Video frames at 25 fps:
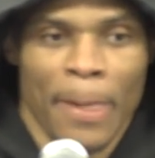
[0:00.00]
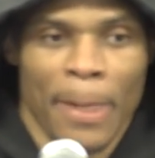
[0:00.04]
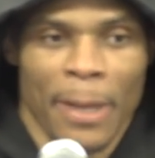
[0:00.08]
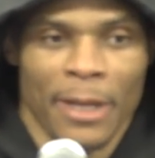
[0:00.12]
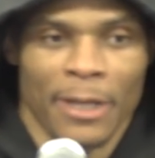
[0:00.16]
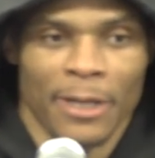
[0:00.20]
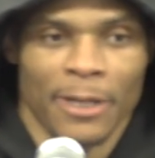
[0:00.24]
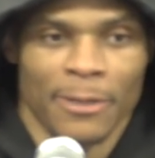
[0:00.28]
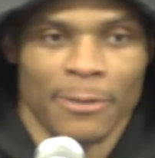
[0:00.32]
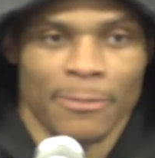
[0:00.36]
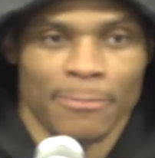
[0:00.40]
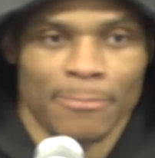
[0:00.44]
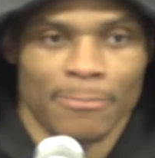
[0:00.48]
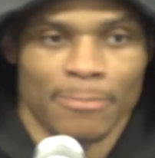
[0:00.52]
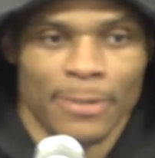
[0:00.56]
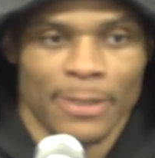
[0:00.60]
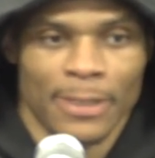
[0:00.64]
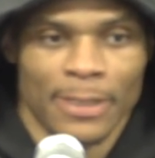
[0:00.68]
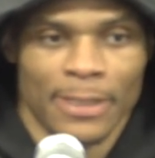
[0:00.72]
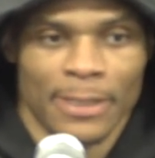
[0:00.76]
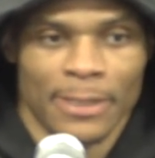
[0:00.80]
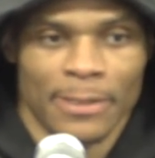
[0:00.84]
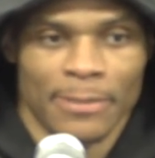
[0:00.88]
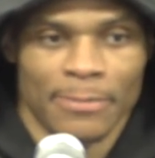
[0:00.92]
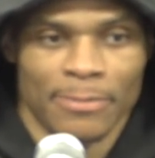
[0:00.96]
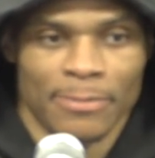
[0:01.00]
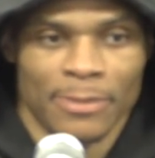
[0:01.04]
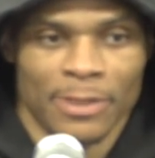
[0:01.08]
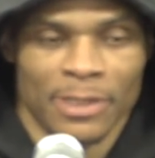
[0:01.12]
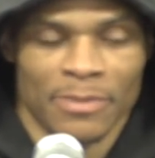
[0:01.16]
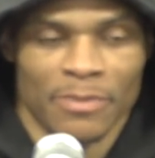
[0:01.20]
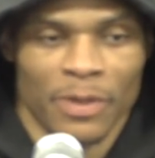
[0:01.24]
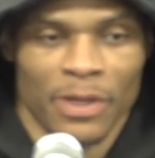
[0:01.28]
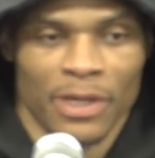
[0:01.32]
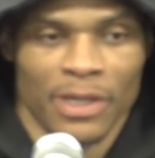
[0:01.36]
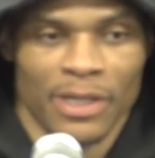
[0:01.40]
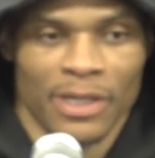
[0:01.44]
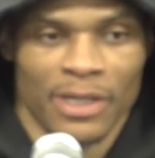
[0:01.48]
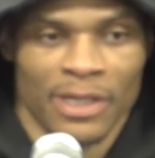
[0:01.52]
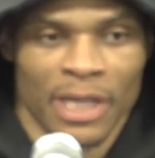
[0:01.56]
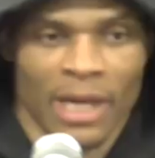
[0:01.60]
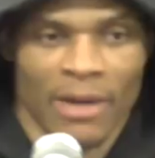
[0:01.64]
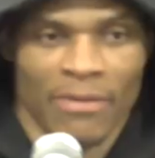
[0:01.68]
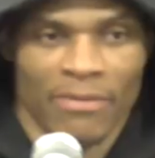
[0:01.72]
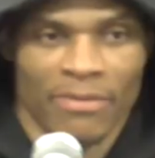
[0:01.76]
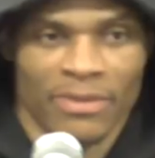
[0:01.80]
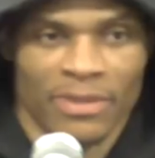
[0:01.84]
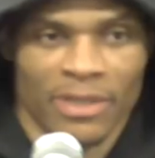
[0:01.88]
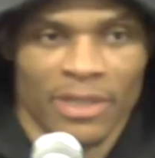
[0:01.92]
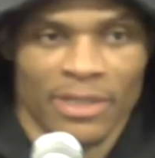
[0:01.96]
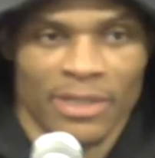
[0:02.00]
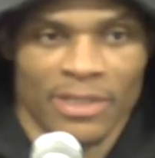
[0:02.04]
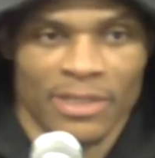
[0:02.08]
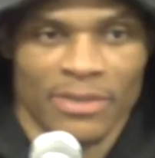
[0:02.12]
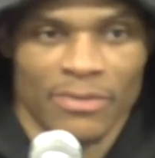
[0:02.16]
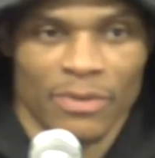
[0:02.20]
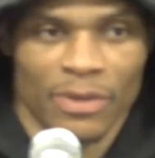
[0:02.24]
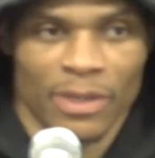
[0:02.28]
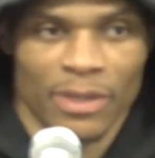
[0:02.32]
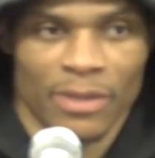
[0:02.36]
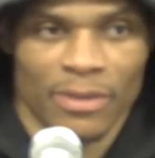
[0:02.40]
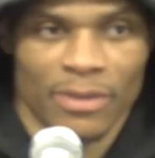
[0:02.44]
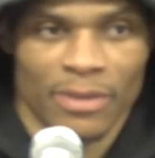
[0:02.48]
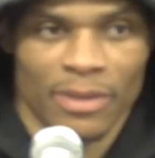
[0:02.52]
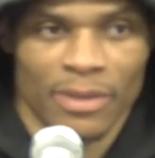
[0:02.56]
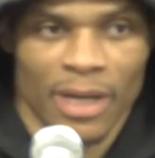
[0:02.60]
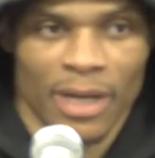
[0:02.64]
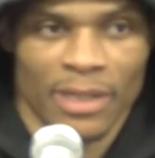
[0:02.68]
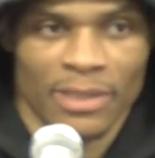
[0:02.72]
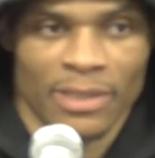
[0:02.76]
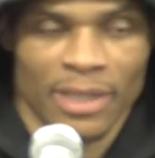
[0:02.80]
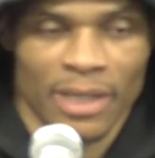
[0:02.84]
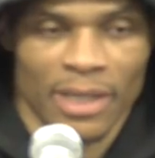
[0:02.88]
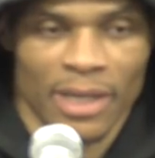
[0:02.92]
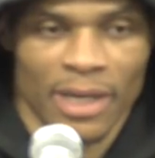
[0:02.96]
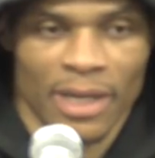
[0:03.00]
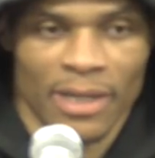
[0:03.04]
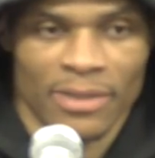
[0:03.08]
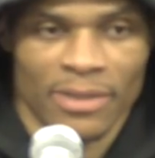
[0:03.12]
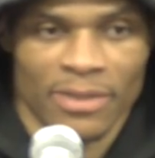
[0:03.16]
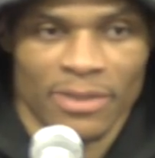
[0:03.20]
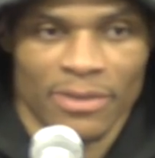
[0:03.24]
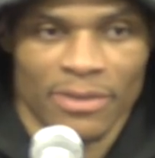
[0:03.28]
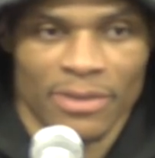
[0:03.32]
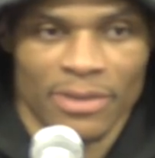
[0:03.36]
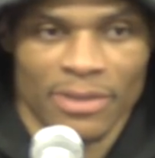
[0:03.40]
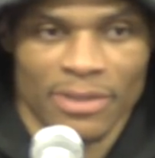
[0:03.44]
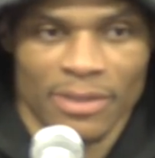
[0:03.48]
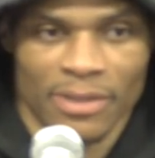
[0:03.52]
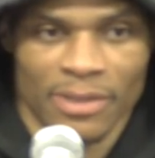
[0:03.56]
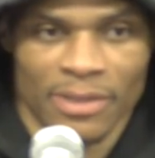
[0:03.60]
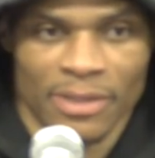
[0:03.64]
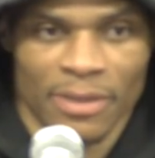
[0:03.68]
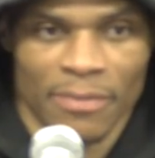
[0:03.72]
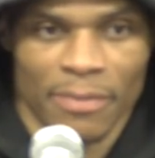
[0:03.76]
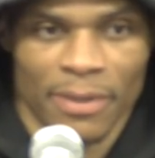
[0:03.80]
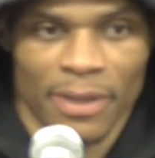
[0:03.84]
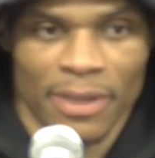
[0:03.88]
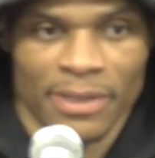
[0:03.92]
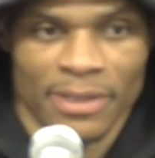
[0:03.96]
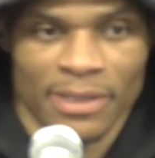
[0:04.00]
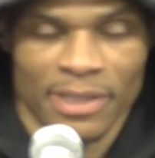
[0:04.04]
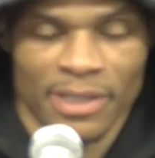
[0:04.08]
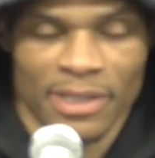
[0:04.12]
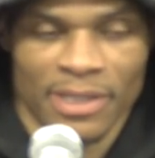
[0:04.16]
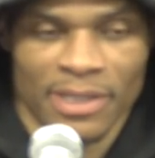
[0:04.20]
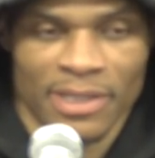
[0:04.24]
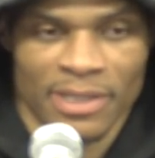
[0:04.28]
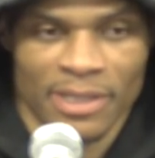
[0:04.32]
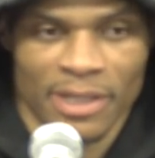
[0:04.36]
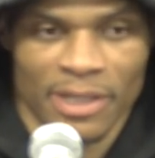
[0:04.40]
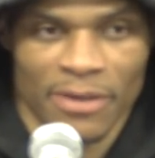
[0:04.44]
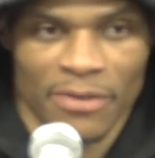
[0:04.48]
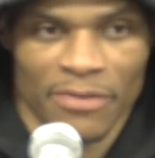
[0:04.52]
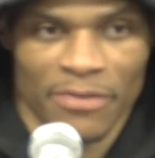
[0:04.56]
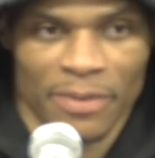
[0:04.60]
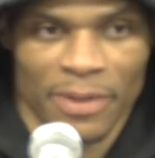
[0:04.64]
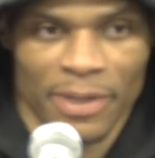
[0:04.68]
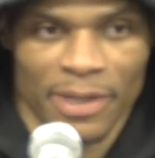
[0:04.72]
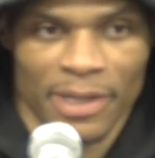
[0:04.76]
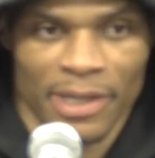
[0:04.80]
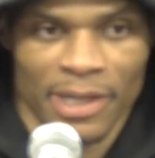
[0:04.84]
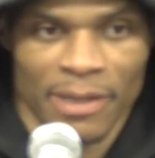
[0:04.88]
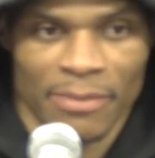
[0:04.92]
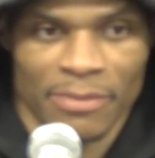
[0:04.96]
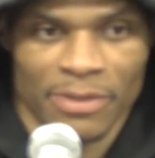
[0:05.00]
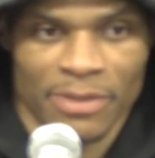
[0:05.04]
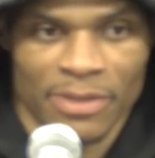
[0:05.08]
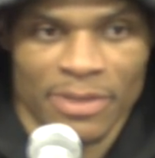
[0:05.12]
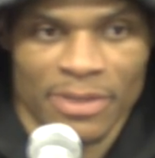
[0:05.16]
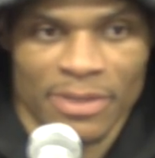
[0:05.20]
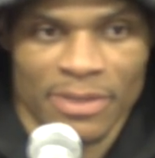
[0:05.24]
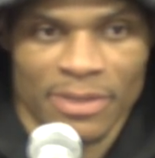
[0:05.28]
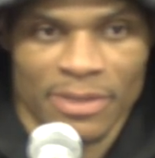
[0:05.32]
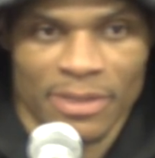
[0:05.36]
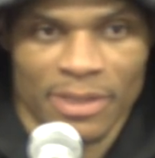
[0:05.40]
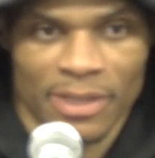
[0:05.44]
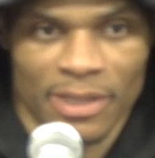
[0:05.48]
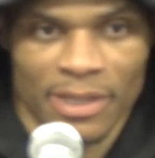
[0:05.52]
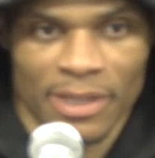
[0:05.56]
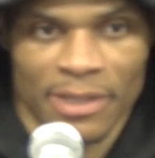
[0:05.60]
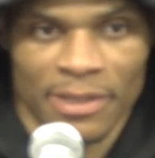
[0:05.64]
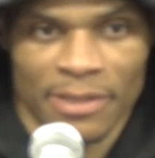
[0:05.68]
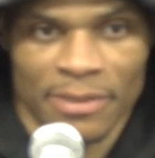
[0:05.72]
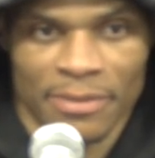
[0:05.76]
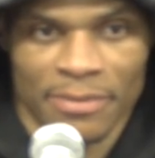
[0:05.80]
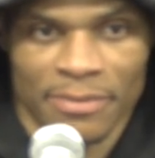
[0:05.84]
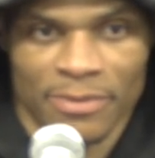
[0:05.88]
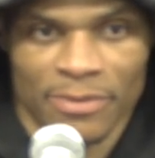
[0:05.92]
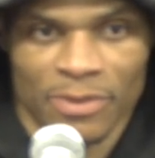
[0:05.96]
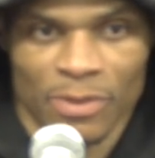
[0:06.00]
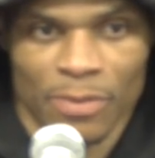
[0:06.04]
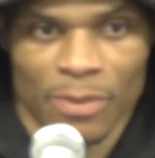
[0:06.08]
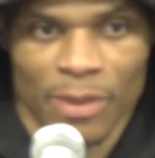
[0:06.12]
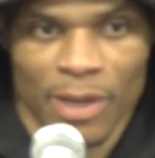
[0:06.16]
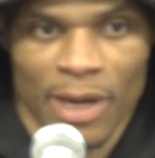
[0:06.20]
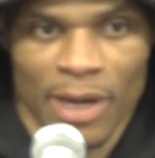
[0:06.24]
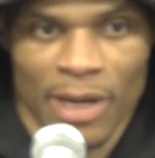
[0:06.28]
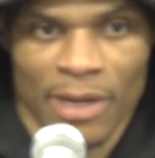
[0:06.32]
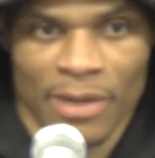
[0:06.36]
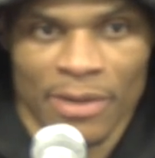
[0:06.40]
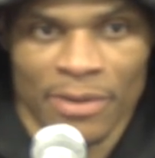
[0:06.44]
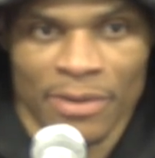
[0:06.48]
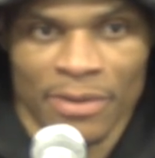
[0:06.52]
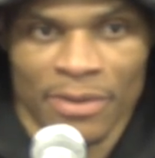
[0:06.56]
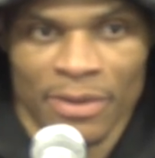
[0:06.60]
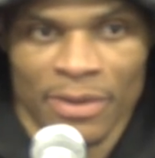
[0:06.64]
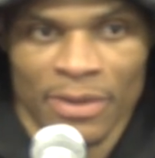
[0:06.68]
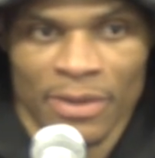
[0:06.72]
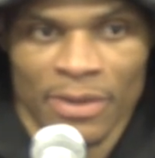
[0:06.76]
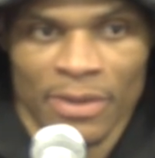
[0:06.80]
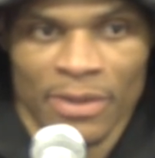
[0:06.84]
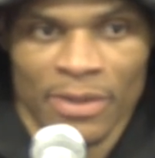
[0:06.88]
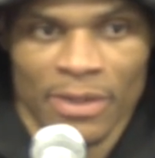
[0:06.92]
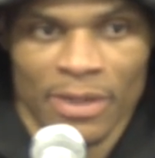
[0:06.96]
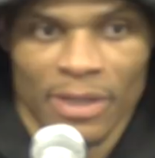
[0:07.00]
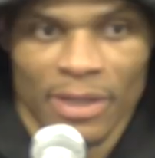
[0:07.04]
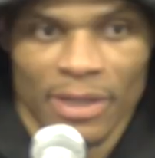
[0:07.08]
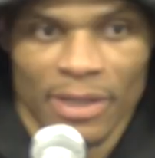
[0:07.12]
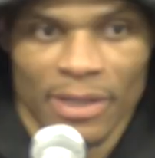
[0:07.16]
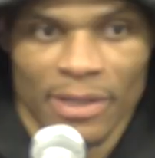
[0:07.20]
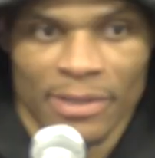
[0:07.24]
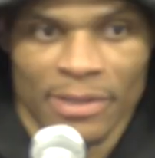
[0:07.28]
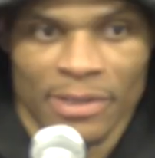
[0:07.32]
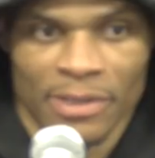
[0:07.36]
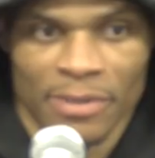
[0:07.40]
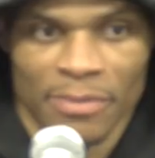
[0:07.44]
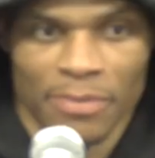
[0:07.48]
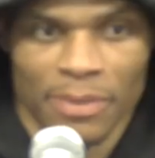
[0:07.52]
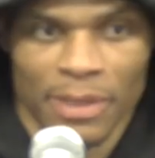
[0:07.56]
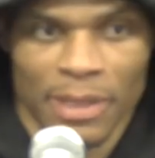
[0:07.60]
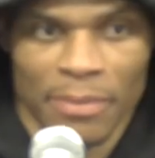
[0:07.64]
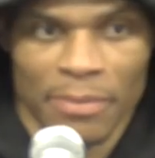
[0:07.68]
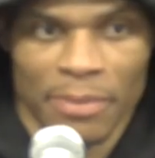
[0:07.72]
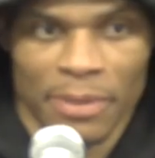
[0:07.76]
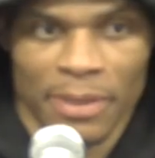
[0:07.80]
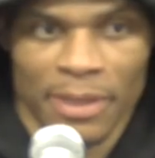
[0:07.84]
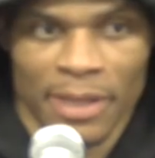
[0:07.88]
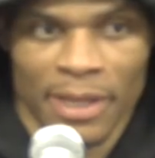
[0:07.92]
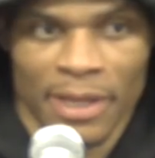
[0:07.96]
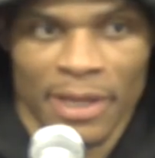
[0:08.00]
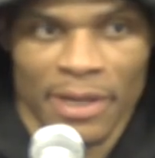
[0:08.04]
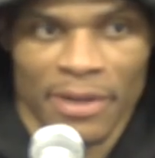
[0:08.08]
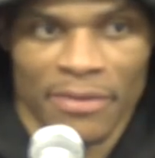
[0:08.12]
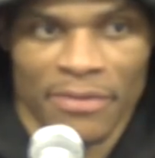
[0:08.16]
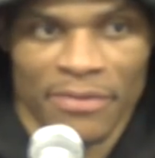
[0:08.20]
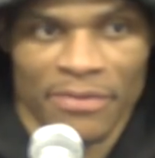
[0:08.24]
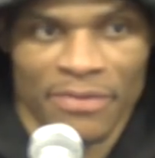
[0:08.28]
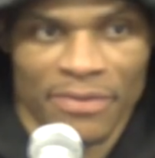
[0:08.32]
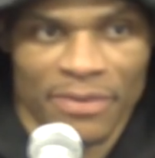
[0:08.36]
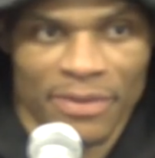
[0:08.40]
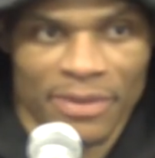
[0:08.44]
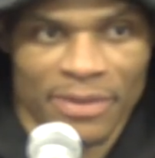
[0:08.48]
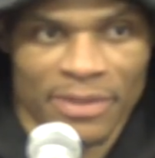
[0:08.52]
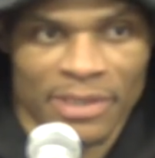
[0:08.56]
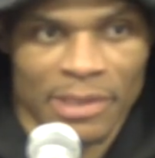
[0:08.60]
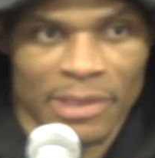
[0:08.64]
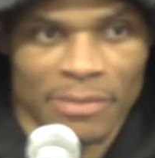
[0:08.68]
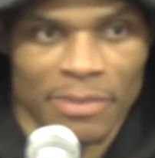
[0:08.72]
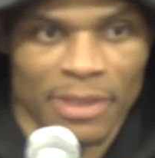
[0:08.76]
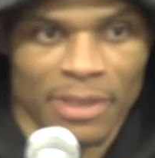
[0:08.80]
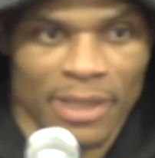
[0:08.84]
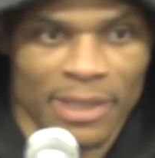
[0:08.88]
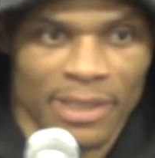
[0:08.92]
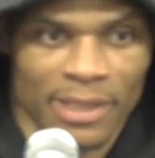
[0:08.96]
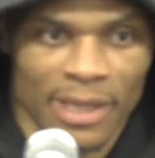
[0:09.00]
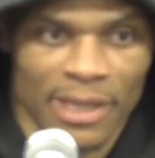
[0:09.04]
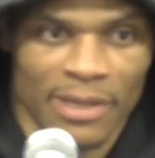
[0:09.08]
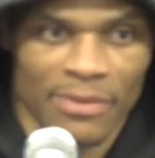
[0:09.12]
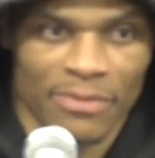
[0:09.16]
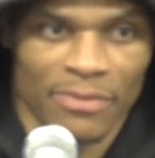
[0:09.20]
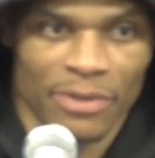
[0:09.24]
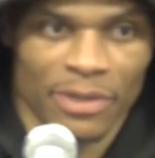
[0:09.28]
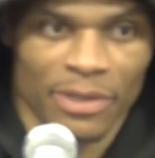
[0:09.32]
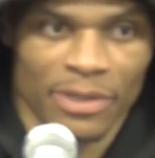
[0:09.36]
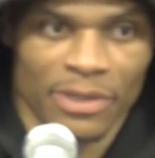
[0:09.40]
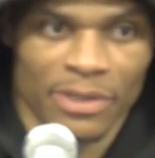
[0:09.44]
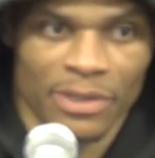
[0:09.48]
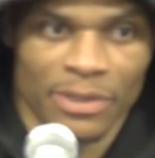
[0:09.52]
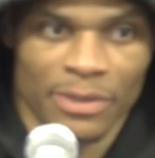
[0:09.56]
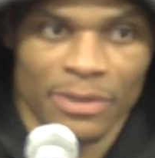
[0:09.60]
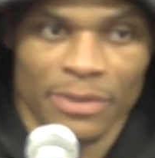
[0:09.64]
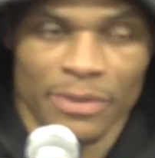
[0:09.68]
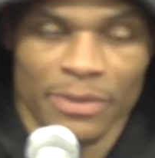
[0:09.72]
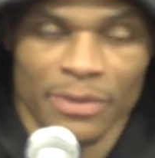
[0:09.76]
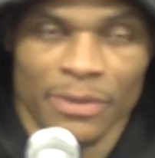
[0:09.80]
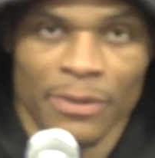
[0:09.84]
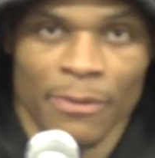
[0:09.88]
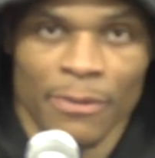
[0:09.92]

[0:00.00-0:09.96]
you know, just being in a conversation with guys like Oscar is a blessing in itself, man. I'm just super honored to be able to have something like that in reach.